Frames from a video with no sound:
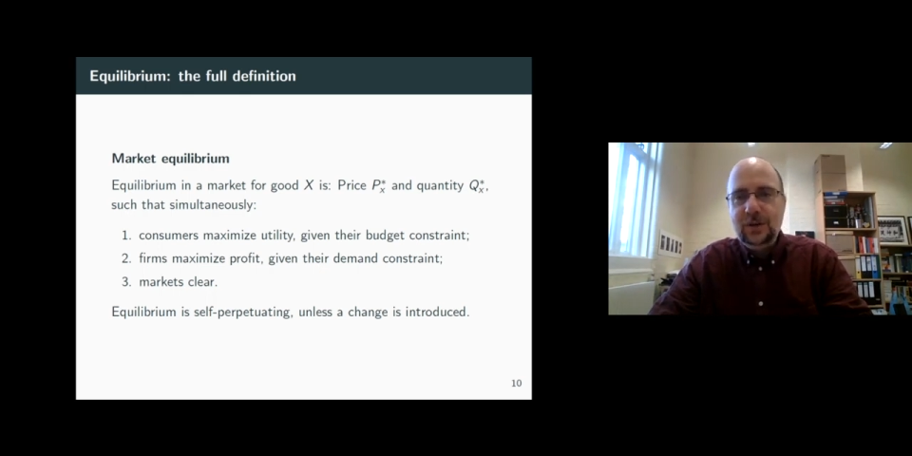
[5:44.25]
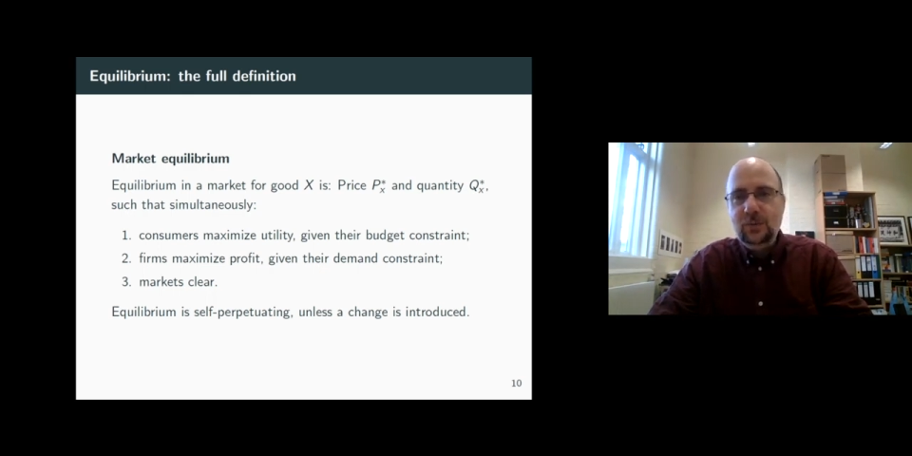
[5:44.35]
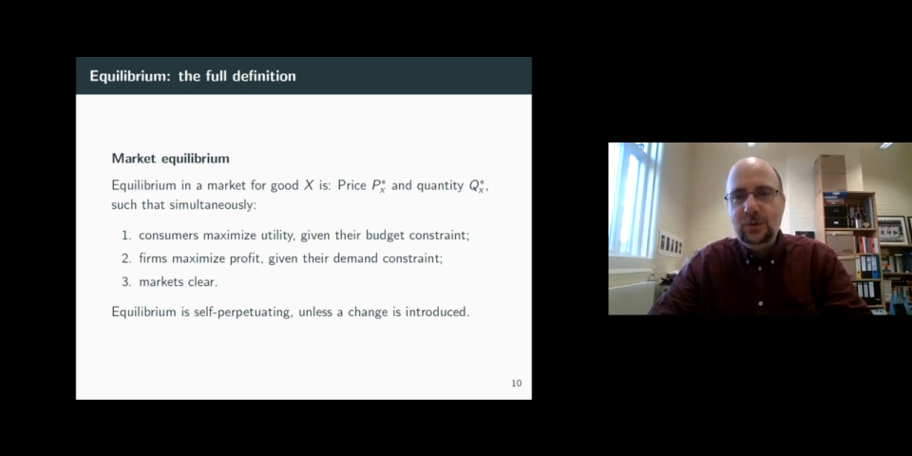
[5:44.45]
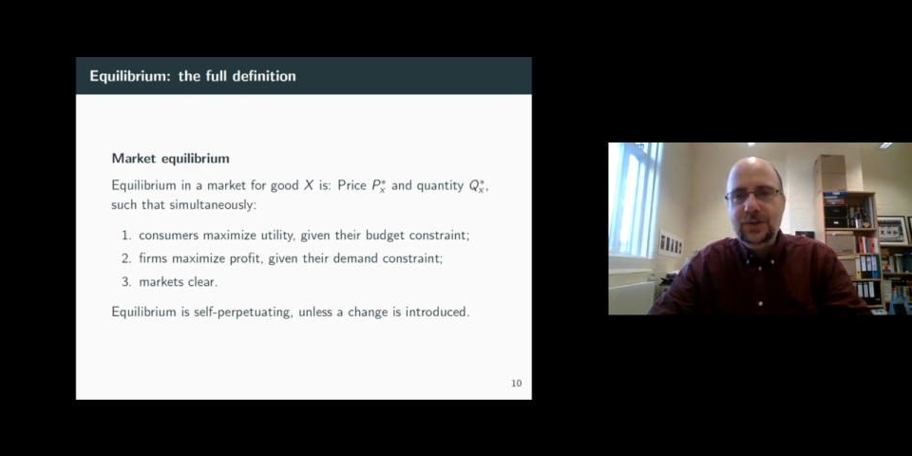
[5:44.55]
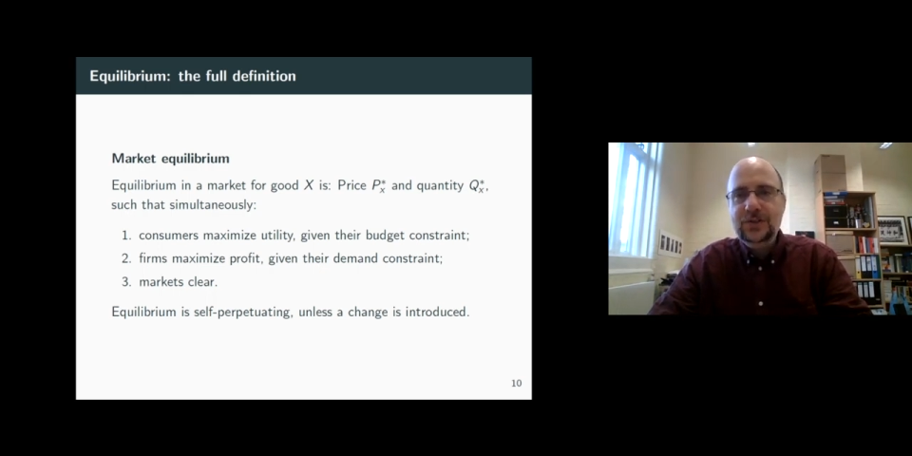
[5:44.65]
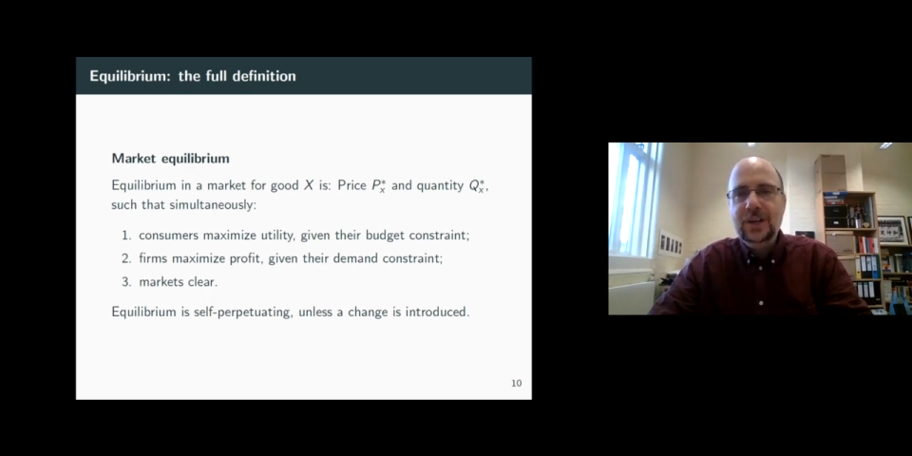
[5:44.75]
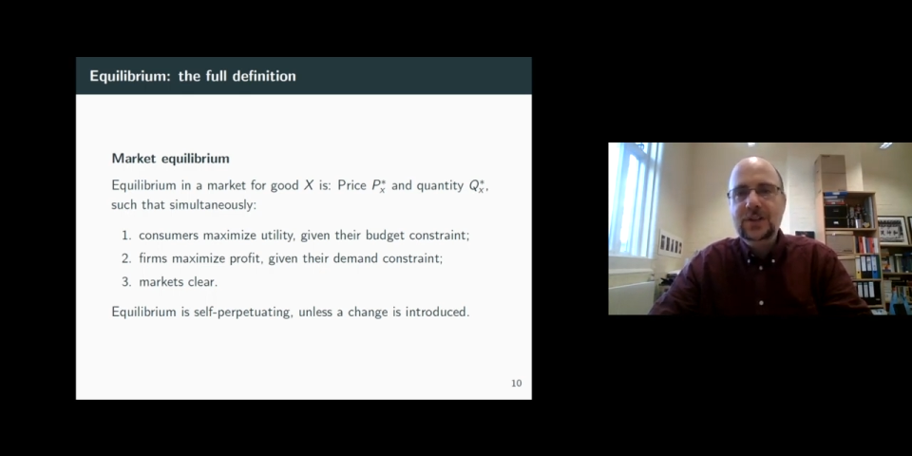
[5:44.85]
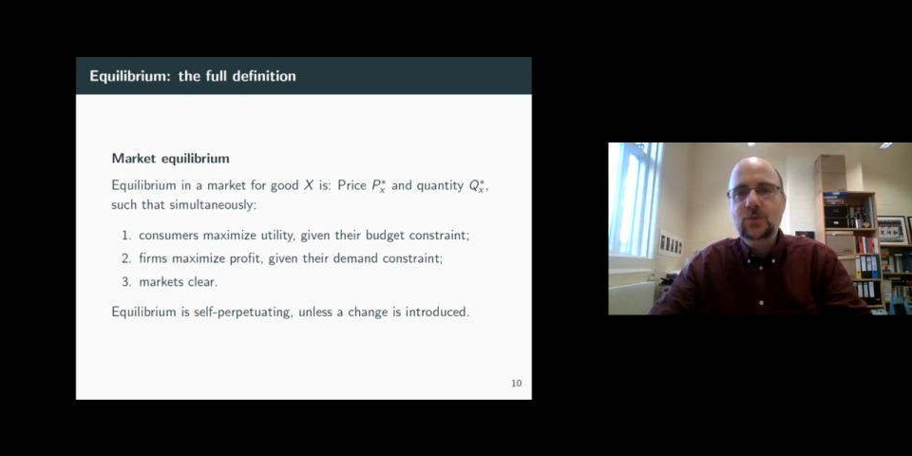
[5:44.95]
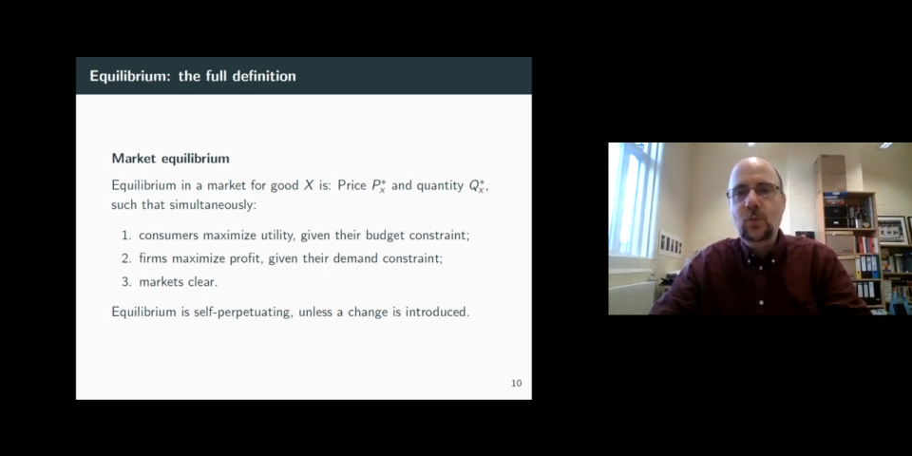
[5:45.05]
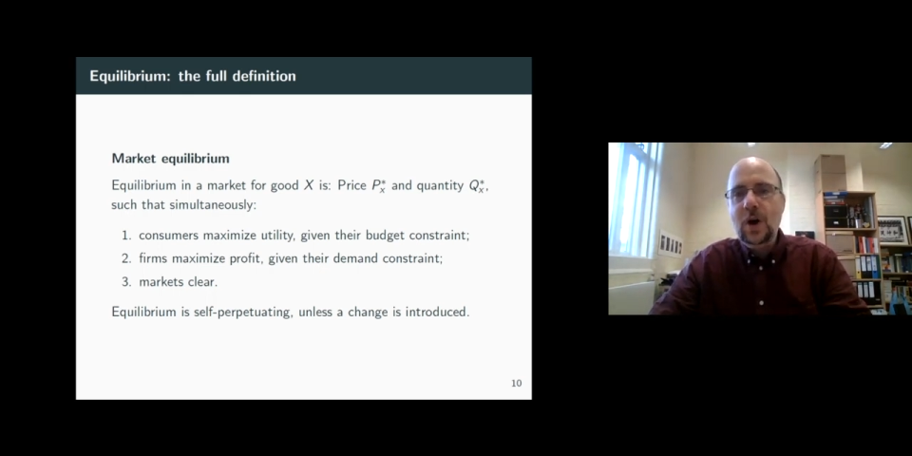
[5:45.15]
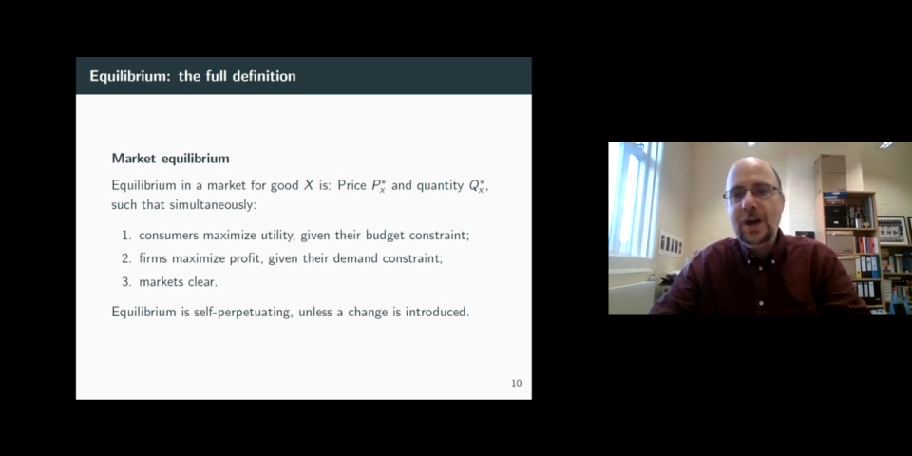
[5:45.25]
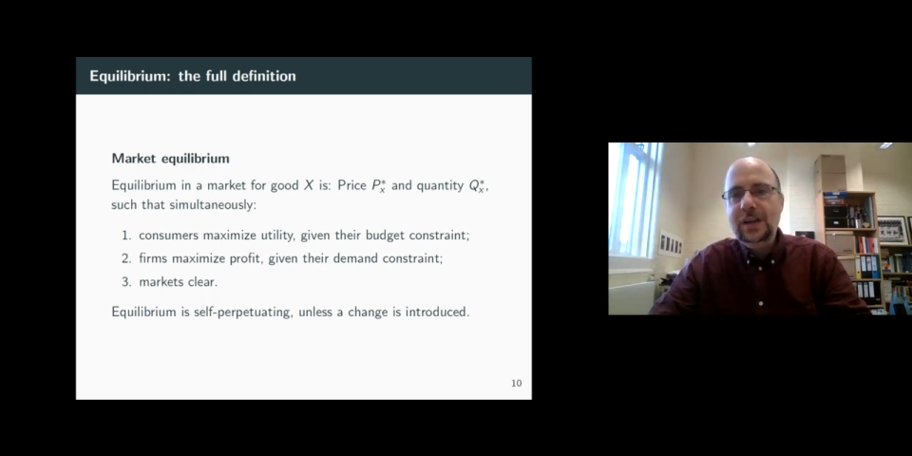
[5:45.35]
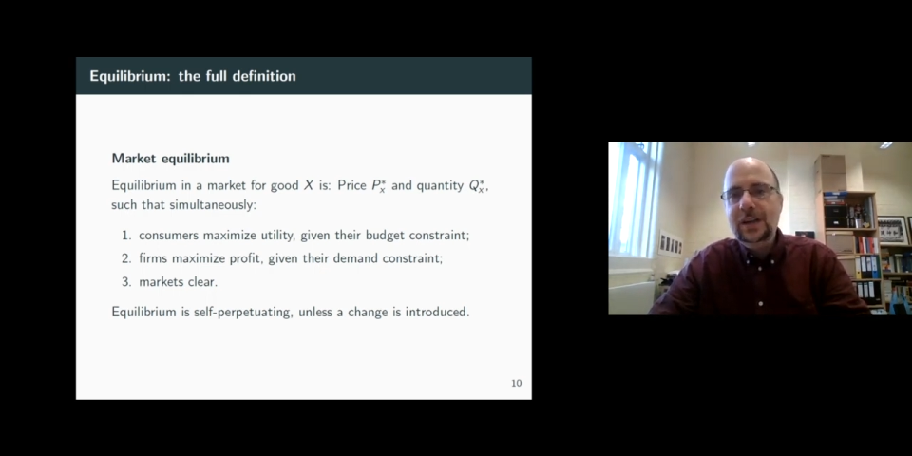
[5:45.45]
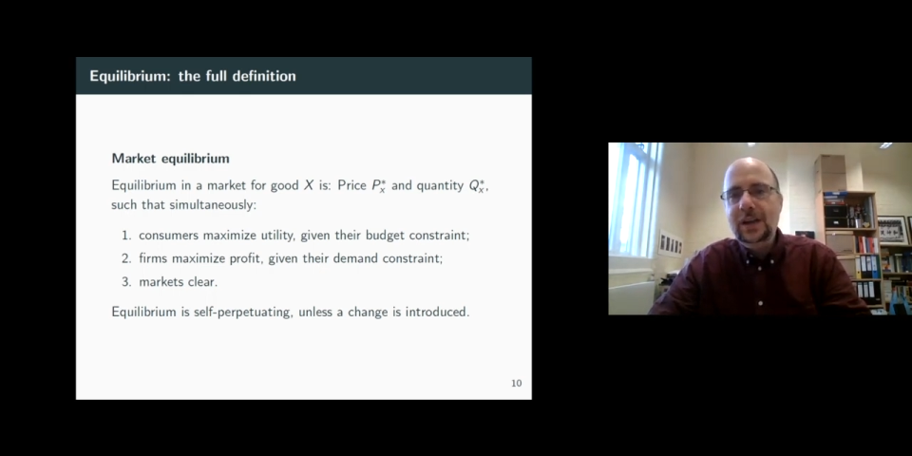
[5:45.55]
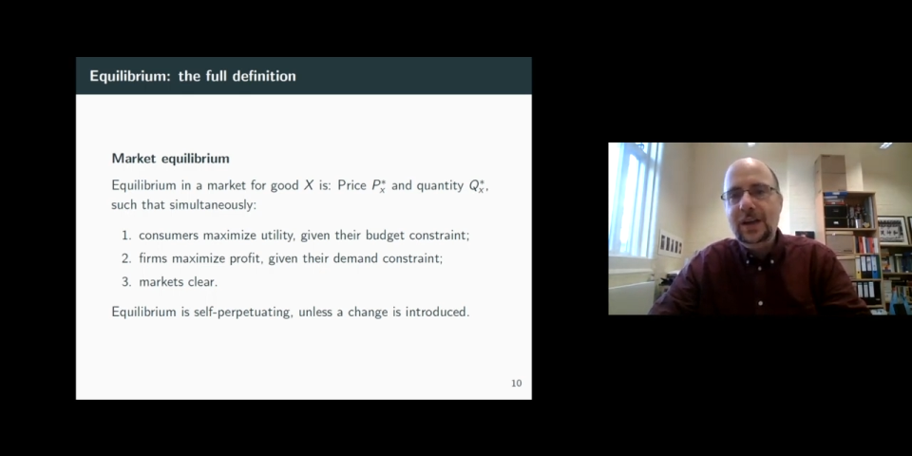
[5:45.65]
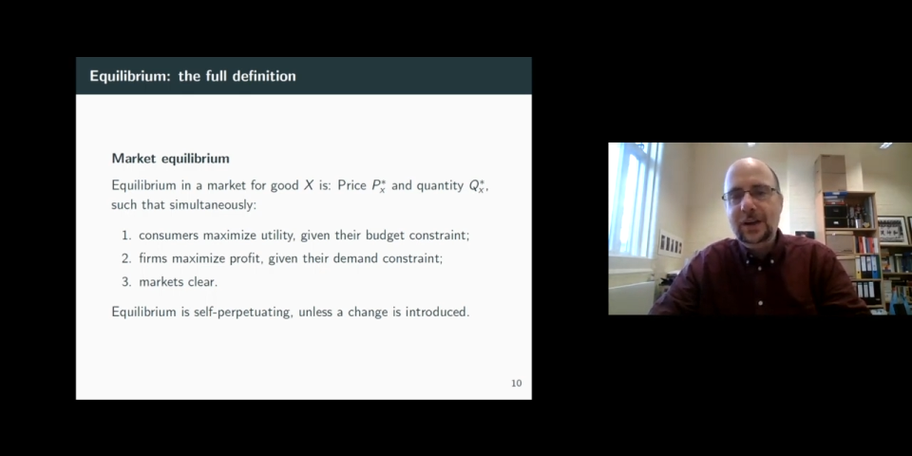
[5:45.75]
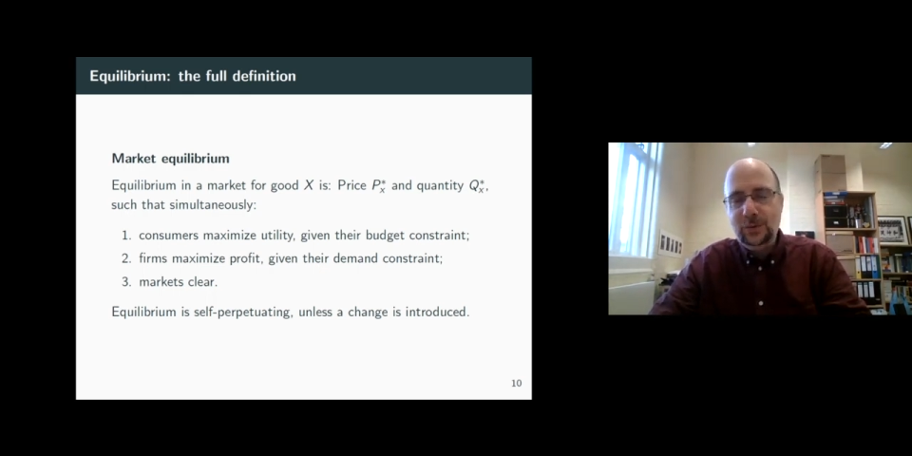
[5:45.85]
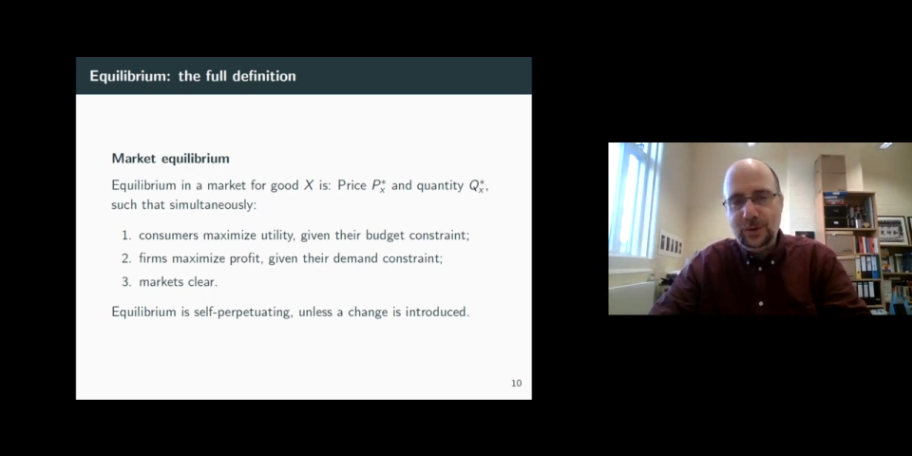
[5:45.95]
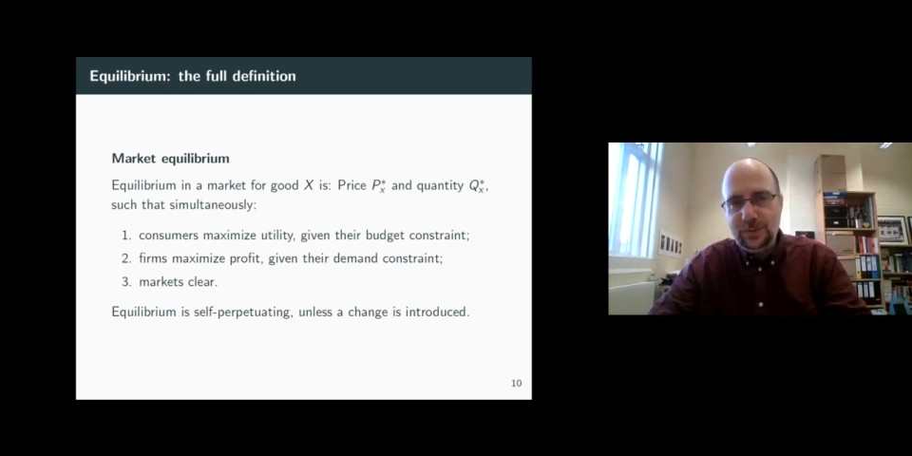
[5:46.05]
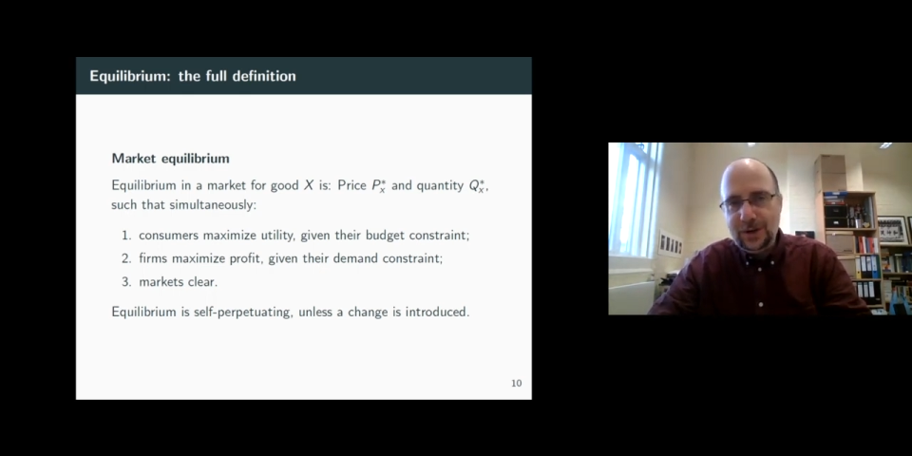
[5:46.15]
we'll discuss why
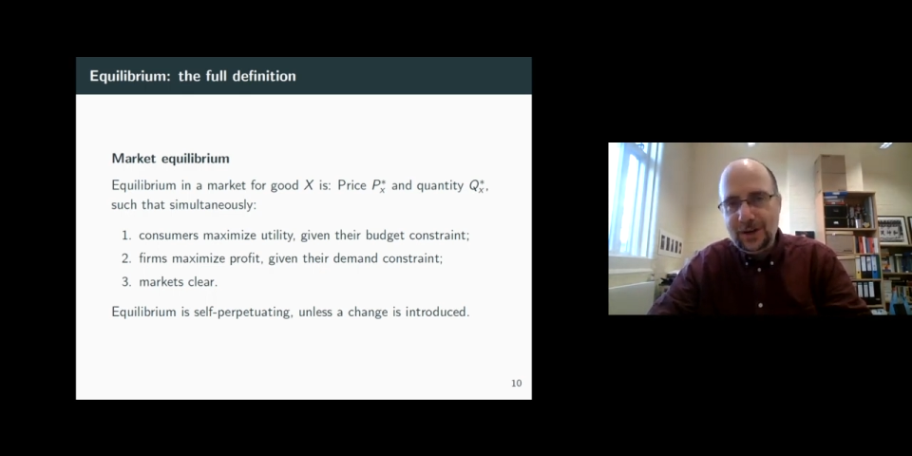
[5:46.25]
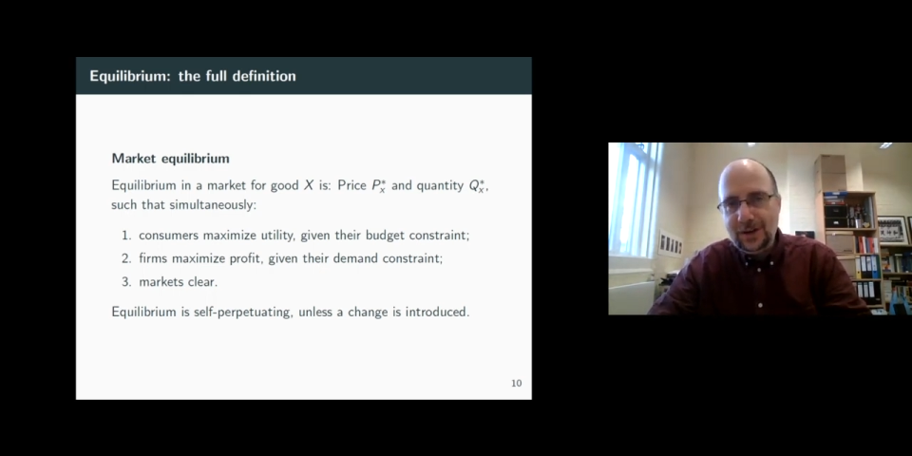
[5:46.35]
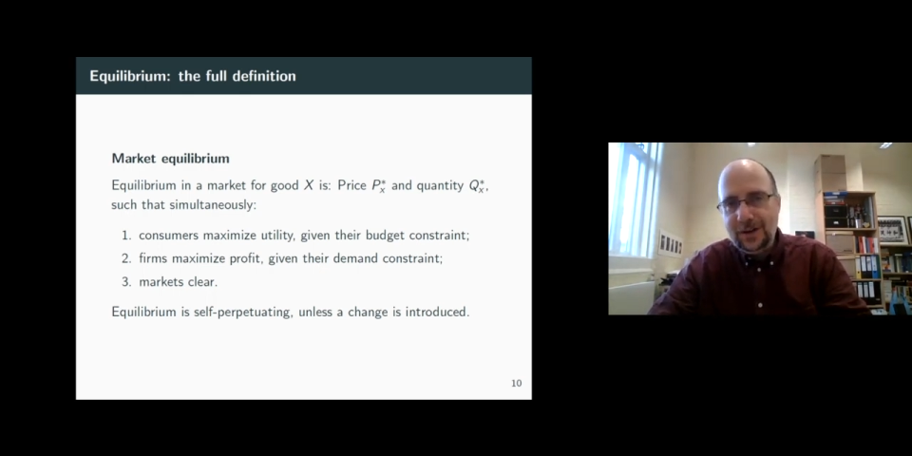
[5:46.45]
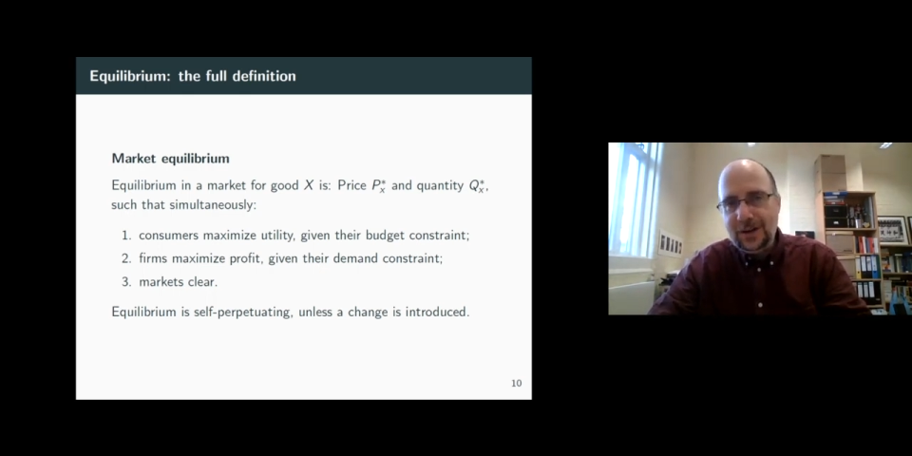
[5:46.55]
equilibria